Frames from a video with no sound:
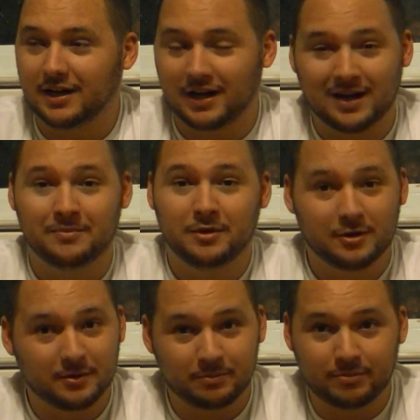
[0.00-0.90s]
I'm
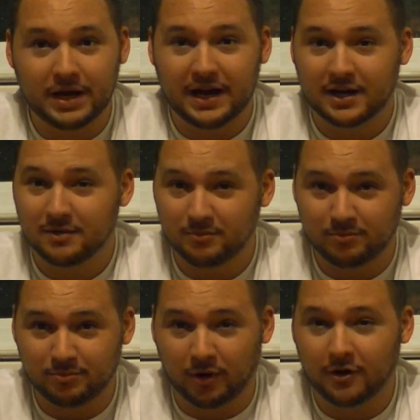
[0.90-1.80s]
back,
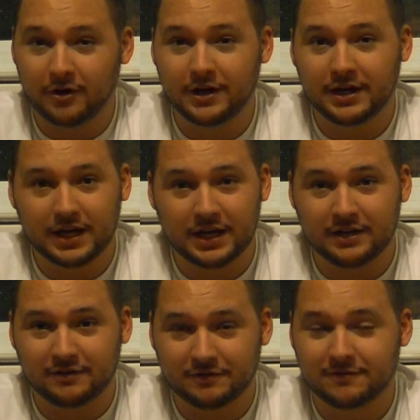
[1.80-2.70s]
barring
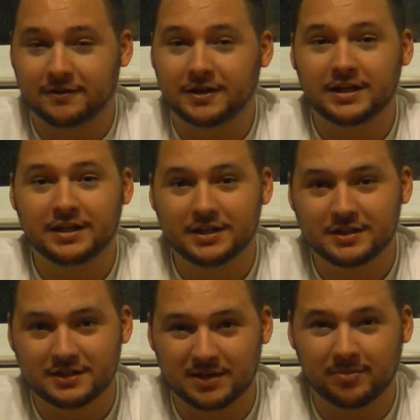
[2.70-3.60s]
any fucking
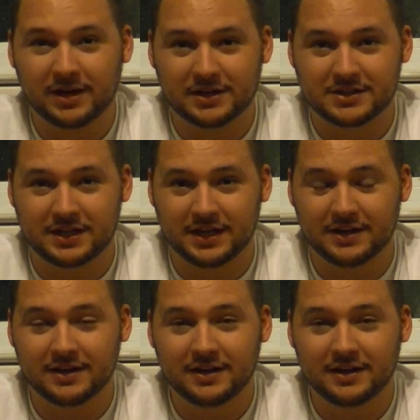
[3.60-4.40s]
setbacks again.